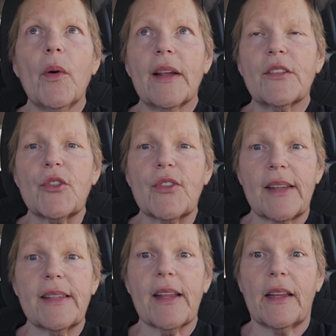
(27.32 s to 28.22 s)

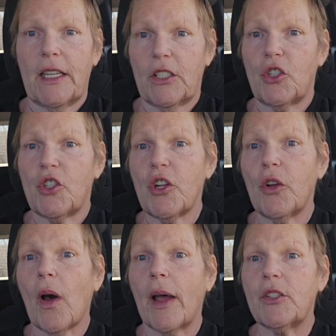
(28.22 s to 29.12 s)
exercises I need to
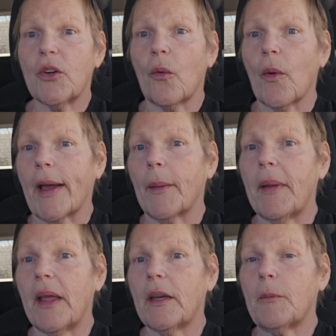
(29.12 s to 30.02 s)
do. I don't
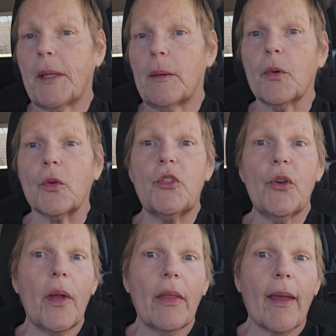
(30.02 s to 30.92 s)
recommend people
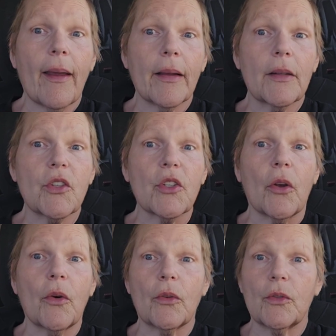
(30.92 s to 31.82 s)
doing that.
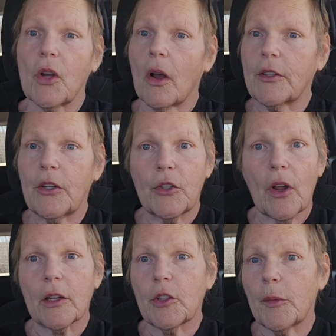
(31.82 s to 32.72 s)
So talk to your
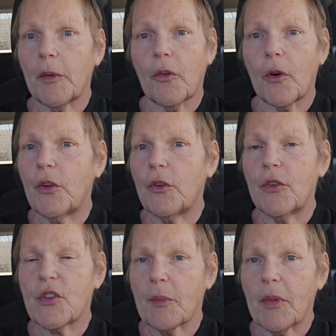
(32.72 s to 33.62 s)
doctor before you do
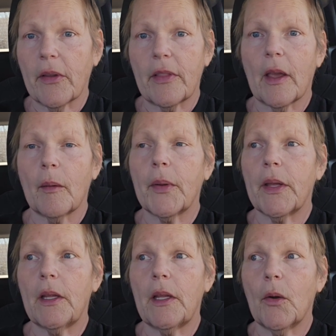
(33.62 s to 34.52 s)
something like that.
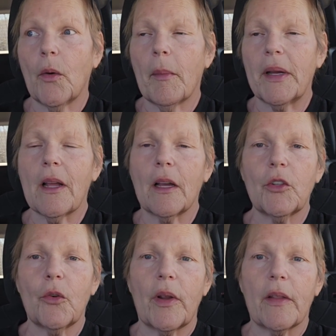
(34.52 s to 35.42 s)
But you know what? My
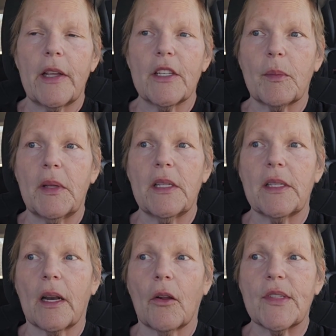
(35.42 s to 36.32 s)
doctor released me. He
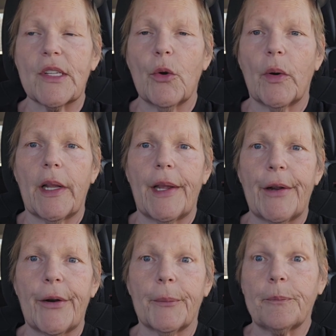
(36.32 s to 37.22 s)
said, I'll see you in a
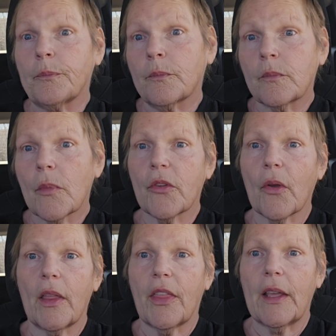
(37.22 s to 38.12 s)
year. So
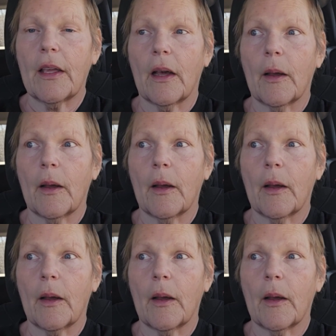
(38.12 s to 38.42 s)
I think